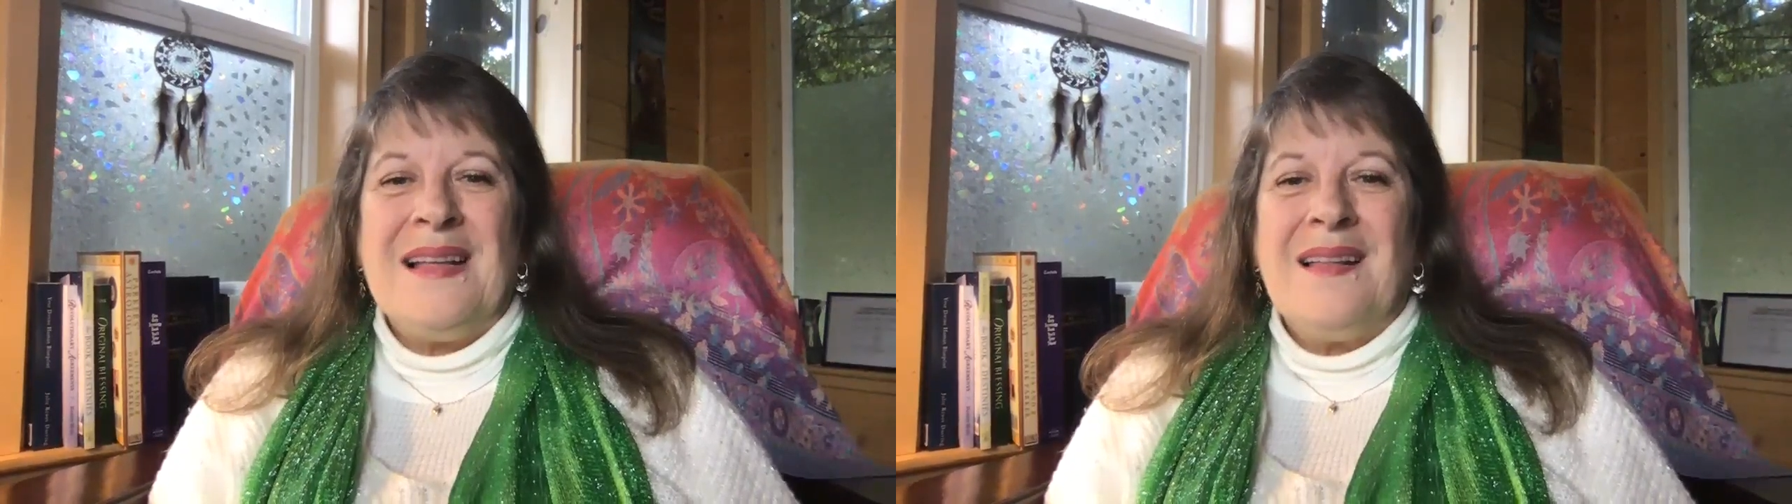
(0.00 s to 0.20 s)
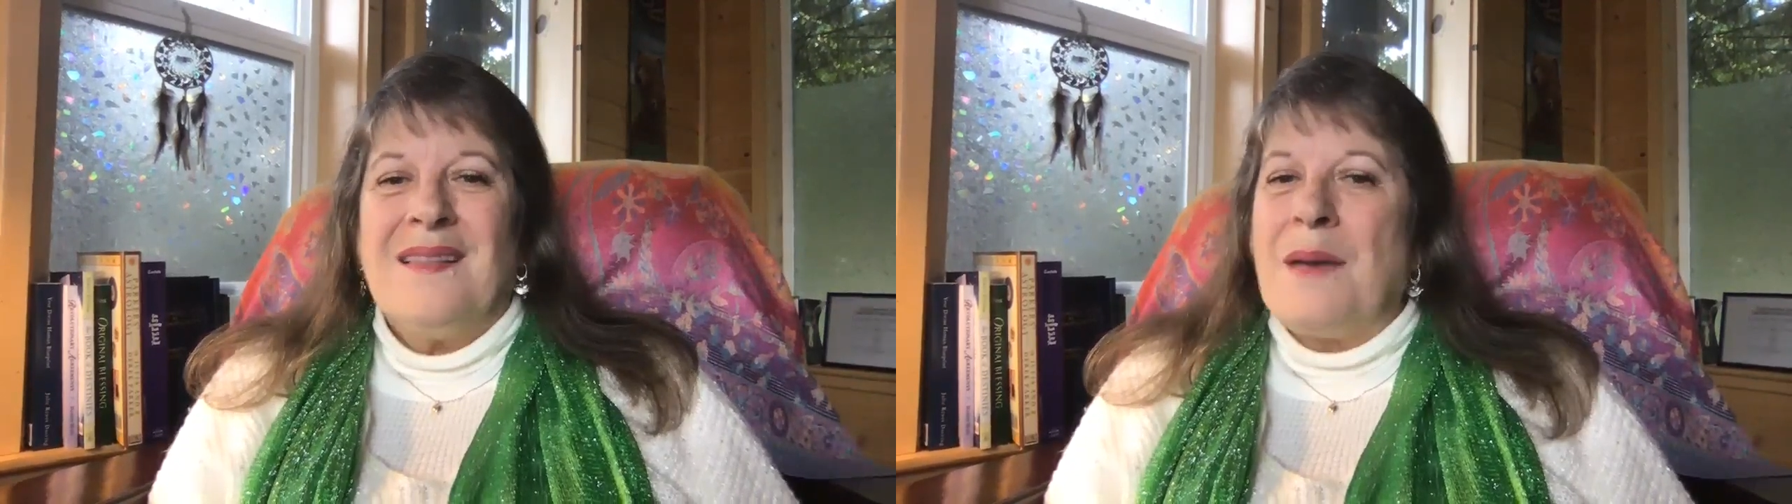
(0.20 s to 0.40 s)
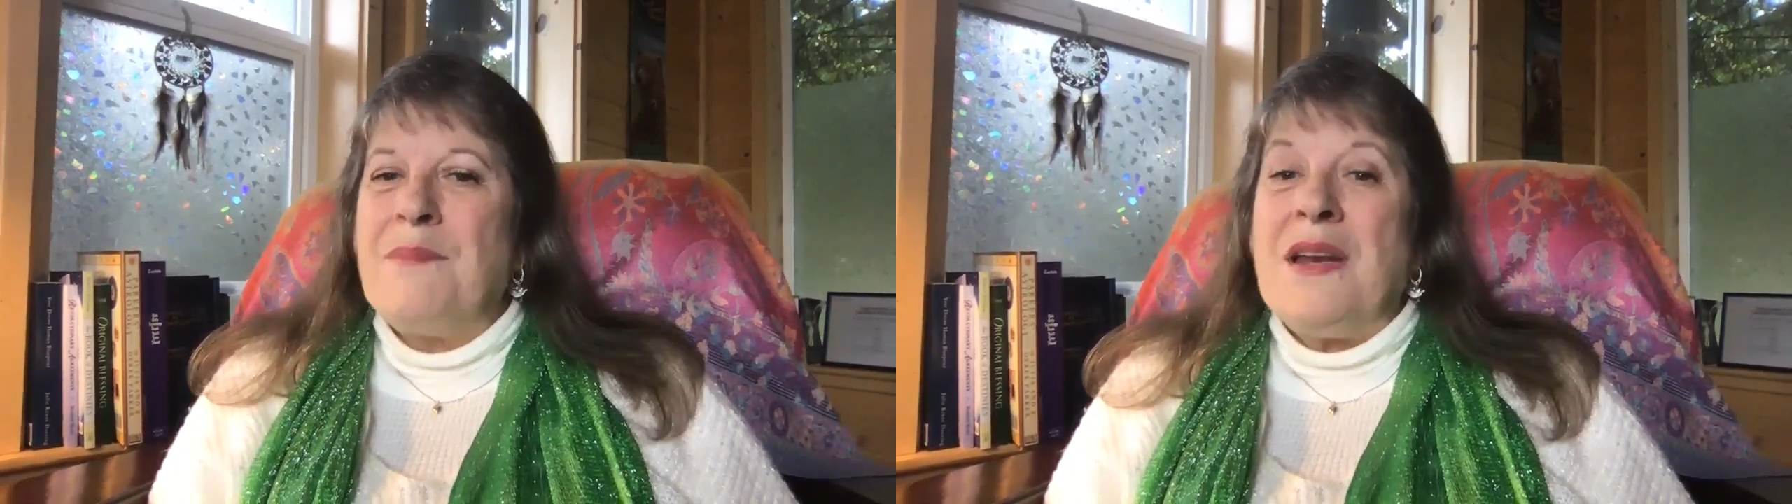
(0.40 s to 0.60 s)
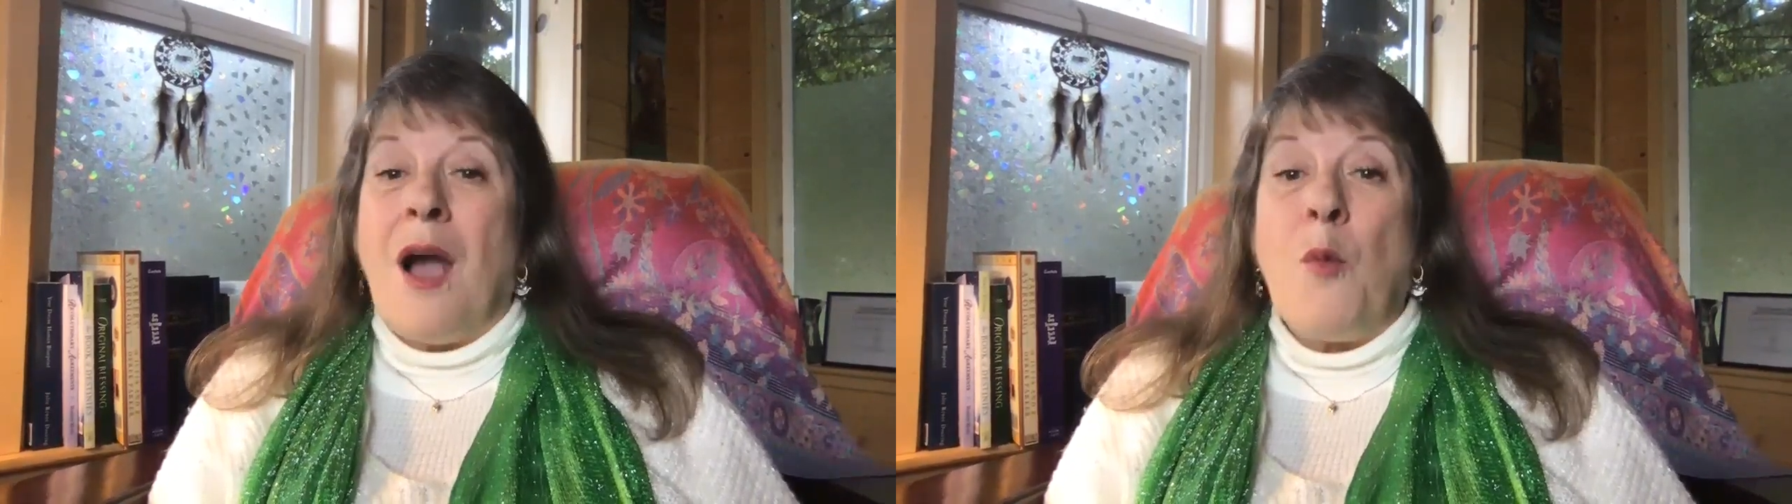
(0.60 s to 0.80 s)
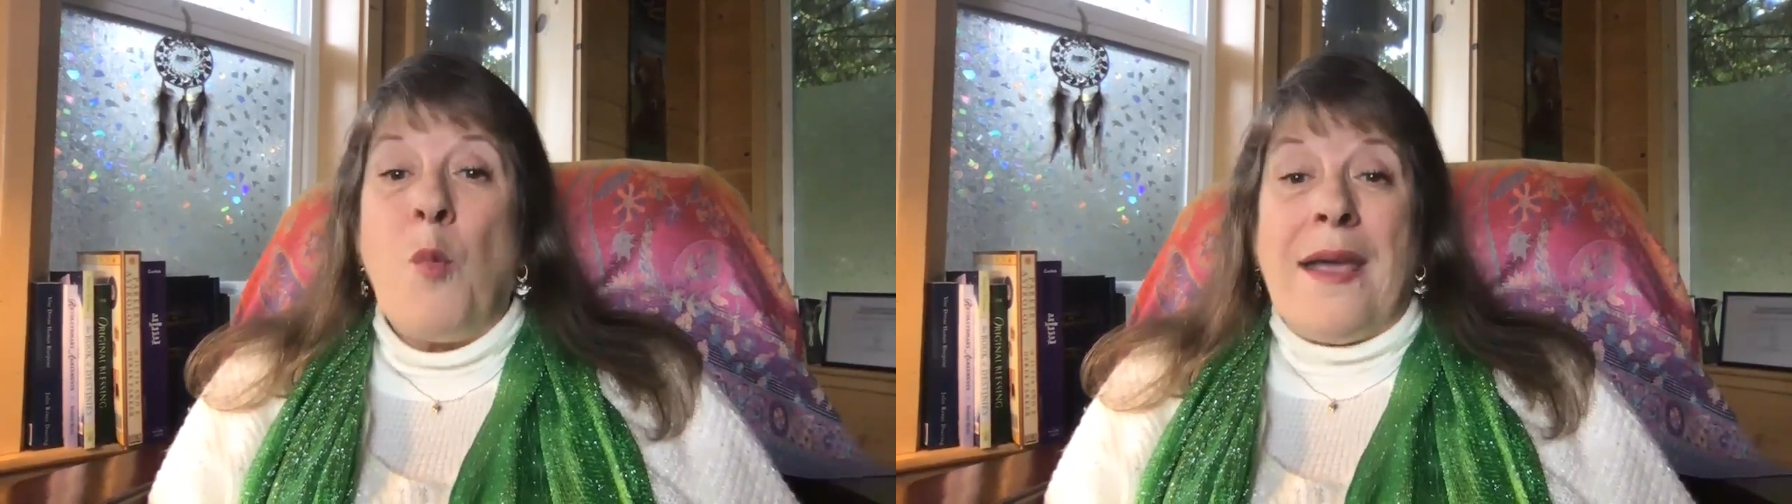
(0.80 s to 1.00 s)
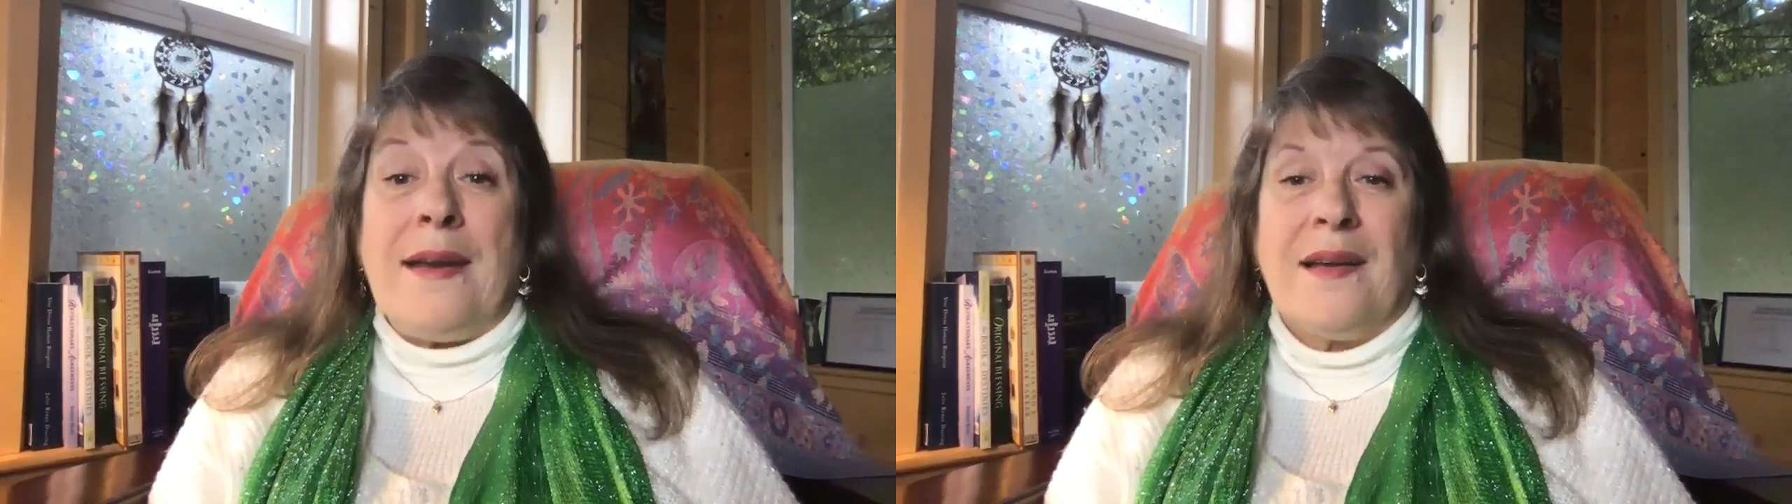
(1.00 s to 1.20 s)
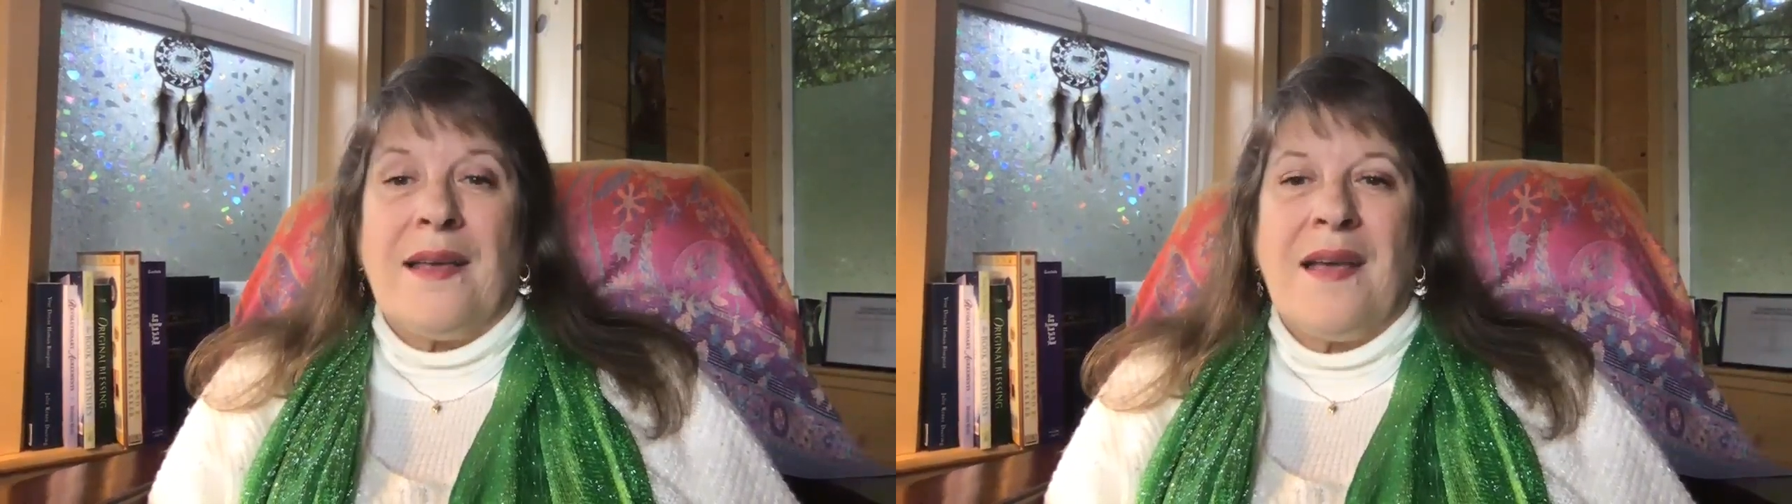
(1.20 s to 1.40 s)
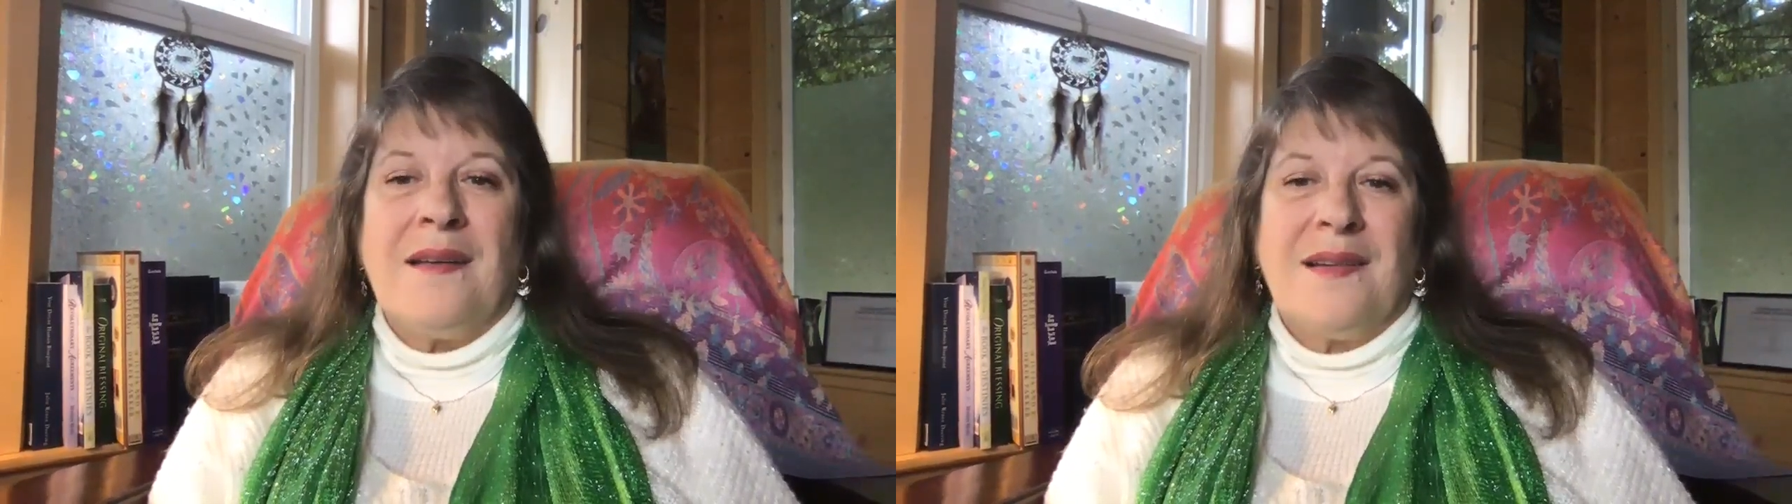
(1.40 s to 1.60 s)
Let me not wait
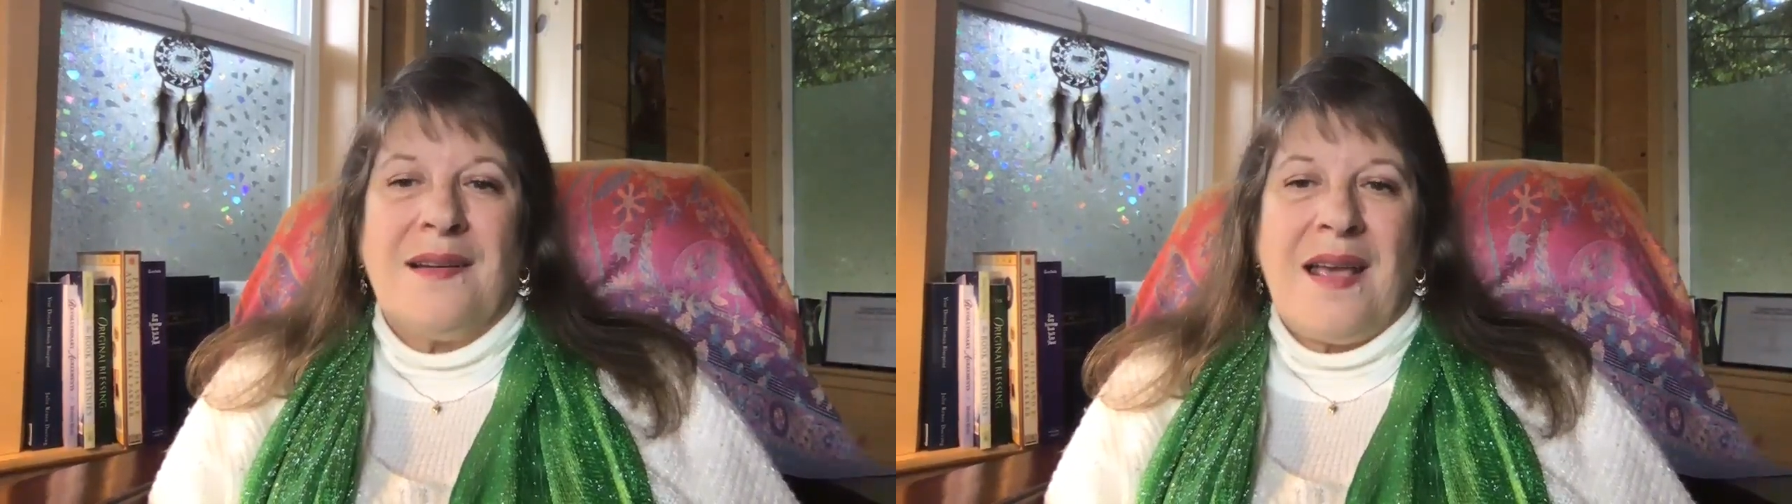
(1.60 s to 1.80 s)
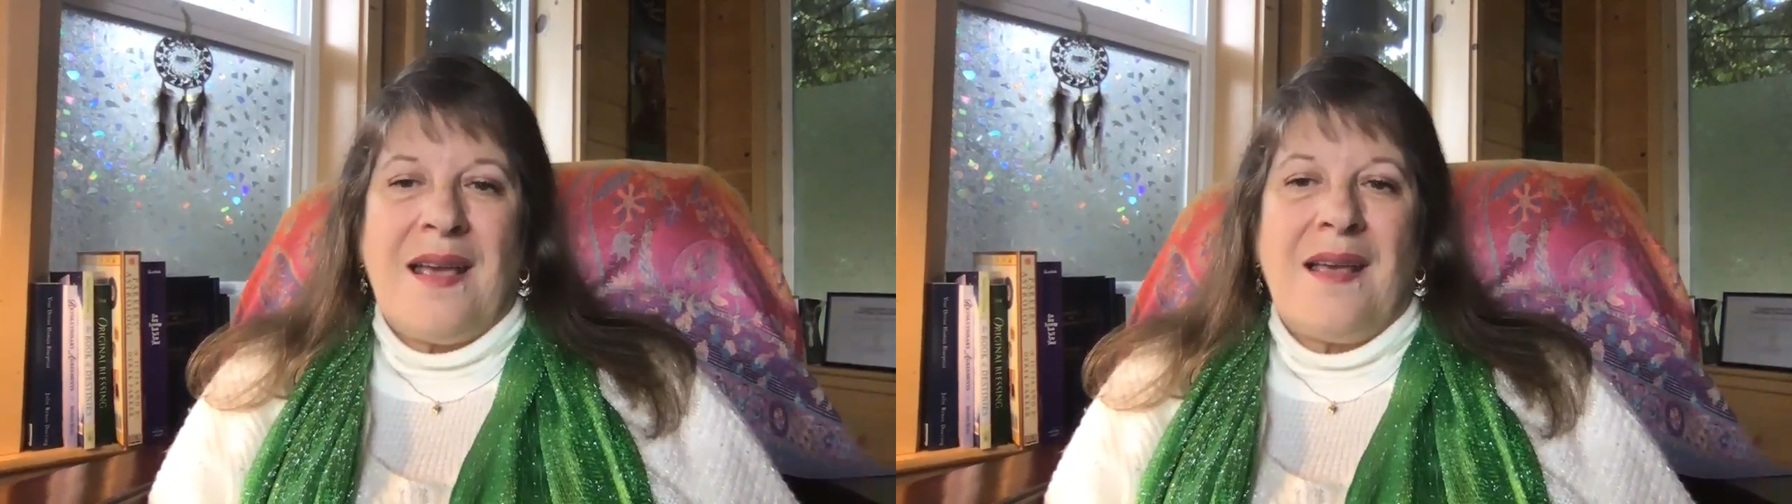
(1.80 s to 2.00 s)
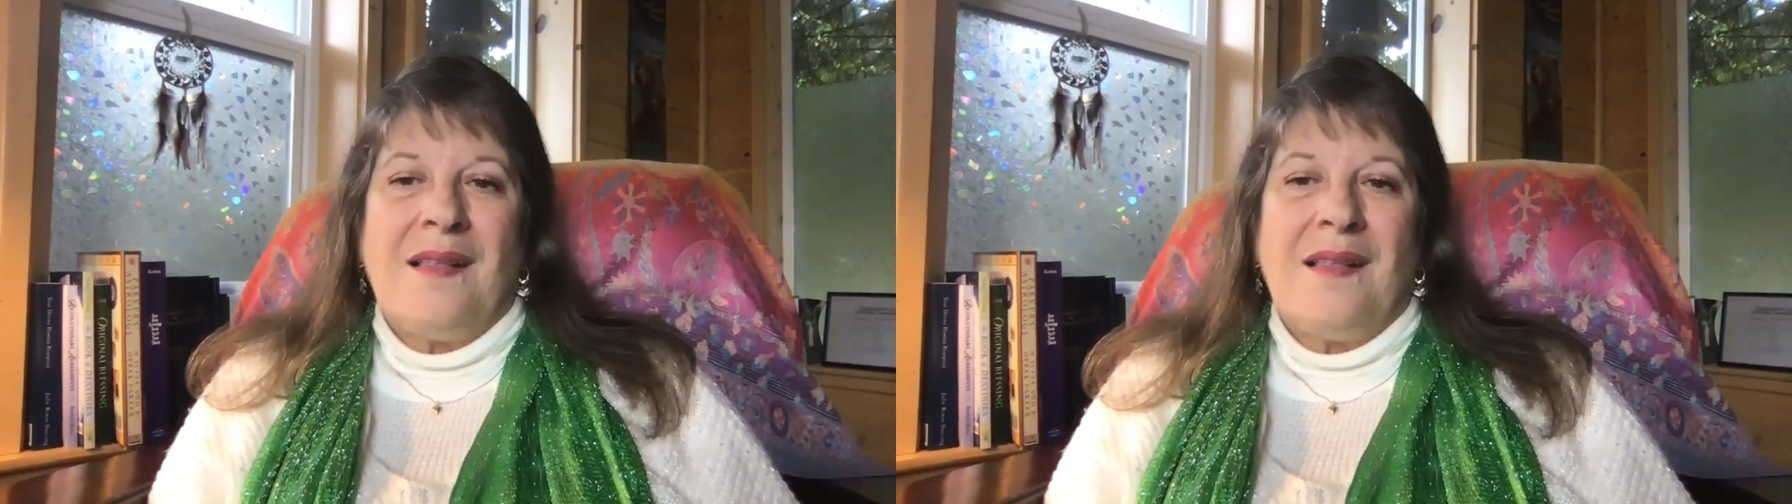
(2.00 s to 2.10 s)
again today.